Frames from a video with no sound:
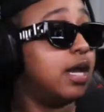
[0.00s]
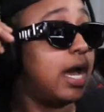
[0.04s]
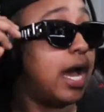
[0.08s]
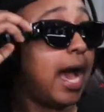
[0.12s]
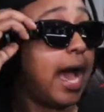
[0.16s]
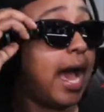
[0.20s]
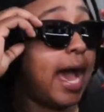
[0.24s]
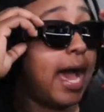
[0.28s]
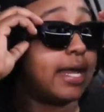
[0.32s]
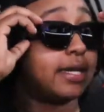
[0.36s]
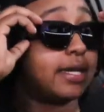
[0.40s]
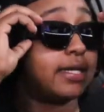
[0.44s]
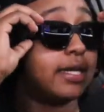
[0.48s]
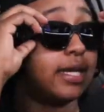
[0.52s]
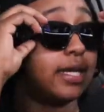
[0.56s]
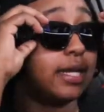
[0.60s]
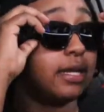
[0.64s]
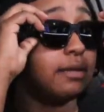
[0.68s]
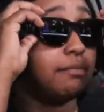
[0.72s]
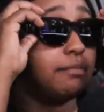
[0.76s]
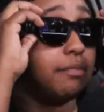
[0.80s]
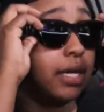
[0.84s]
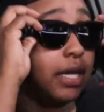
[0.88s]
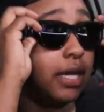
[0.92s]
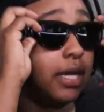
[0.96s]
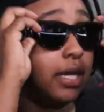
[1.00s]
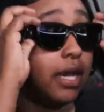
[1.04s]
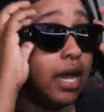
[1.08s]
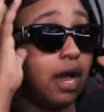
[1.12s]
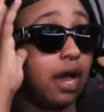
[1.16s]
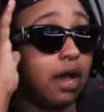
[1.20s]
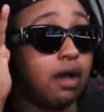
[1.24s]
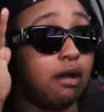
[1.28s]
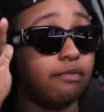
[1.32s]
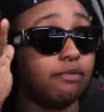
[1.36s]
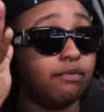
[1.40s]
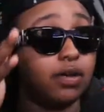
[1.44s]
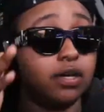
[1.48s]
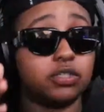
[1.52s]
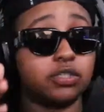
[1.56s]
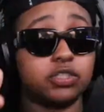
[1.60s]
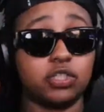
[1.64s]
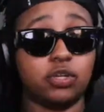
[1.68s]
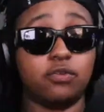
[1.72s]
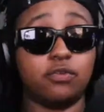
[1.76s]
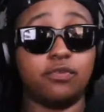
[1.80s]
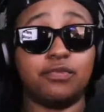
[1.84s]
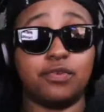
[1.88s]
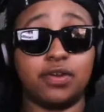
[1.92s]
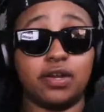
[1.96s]
I did me. I fucked
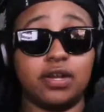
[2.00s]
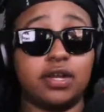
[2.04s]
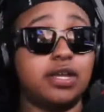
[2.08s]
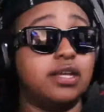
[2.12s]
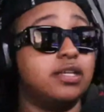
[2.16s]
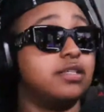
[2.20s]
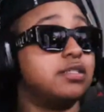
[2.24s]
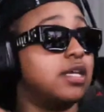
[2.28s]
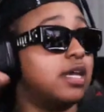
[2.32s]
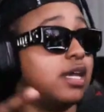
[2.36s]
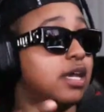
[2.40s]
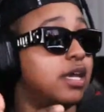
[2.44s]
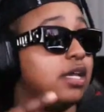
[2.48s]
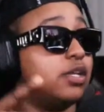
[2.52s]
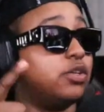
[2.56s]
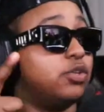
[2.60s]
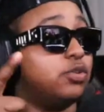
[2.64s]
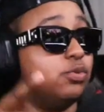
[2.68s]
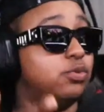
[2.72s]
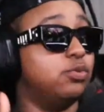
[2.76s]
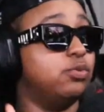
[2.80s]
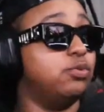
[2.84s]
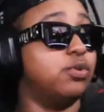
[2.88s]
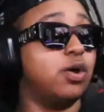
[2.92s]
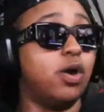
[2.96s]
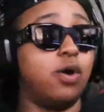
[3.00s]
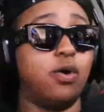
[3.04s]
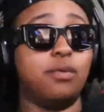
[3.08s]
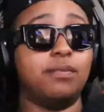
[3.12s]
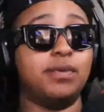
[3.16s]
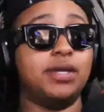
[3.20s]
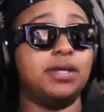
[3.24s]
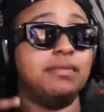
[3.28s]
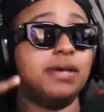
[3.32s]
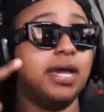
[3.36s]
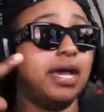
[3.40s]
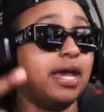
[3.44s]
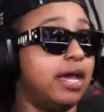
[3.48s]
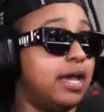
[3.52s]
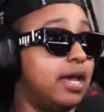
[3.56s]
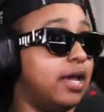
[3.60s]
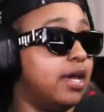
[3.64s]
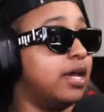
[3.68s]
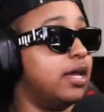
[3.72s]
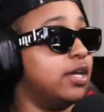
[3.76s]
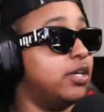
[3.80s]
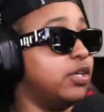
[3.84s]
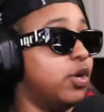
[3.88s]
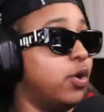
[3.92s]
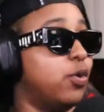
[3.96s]
your friends, and you gonna be mad,
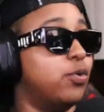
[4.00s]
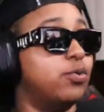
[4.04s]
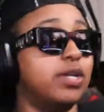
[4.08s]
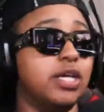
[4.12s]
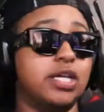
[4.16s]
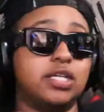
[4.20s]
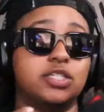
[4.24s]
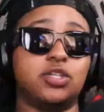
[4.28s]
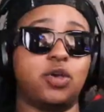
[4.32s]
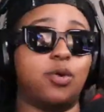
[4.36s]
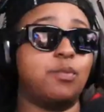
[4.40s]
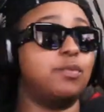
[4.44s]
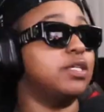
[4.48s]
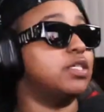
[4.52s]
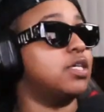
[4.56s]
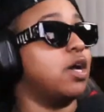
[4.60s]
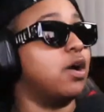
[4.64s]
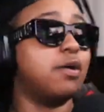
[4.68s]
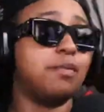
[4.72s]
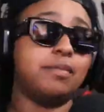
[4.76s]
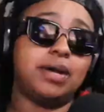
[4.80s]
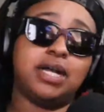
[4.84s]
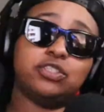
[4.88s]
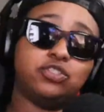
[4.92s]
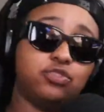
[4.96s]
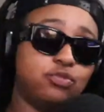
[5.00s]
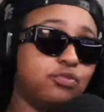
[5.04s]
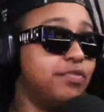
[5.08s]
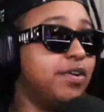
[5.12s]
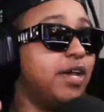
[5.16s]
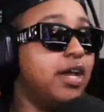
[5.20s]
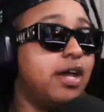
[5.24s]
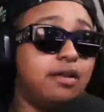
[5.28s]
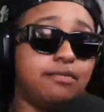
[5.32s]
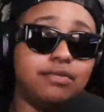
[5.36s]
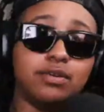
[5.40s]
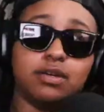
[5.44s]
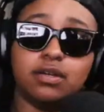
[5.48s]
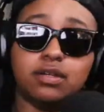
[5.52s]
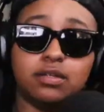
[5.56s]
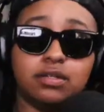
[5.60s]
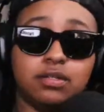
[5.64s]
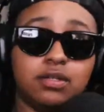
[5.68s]
and your niggas gonna be talking about you forever.